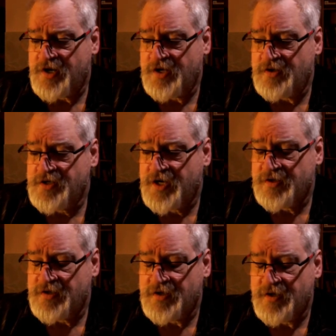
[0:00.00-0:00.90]
I look
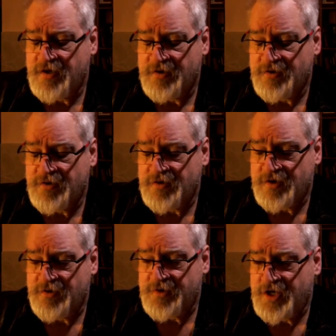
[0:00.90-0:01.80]
at, and
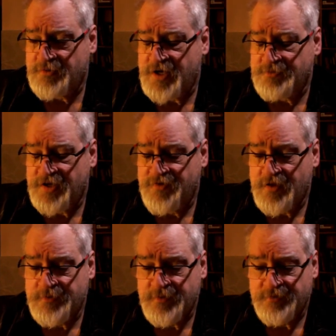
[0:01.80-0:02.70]
I'm giving
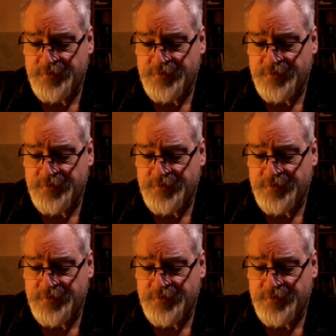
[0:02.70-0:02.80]
them